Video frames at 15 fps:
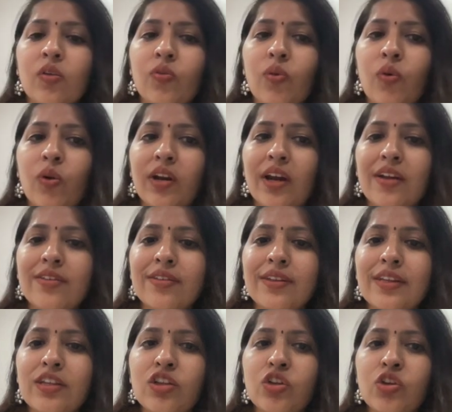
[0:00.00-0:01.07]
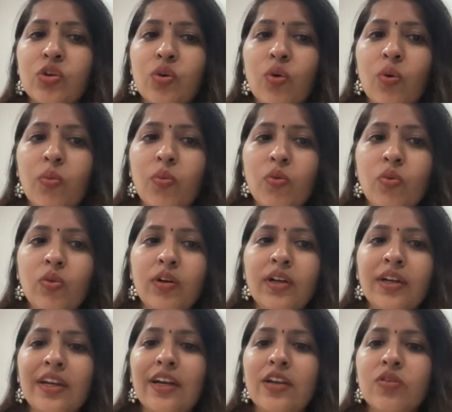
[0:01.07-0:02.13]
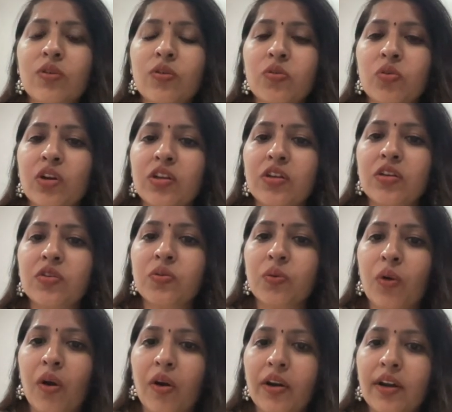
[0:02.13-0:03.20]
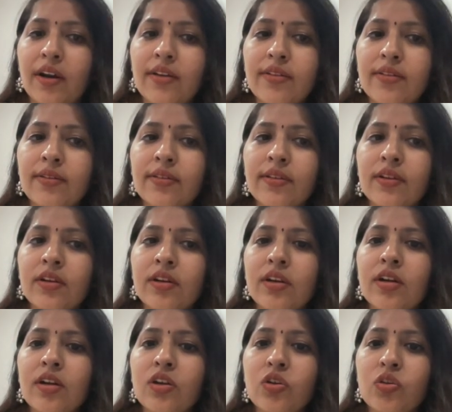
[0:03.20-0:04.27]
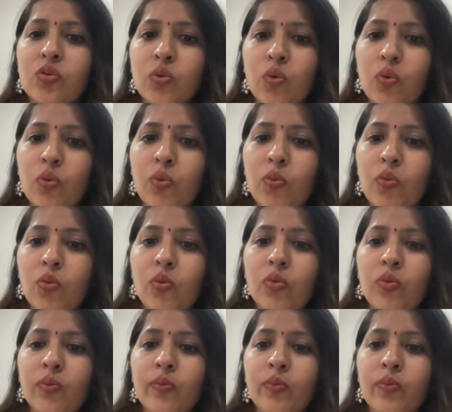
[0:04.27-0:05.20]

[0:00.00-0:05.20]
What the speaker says: Folk dance is Jeomu. It is also known as sword dance. Sugmu.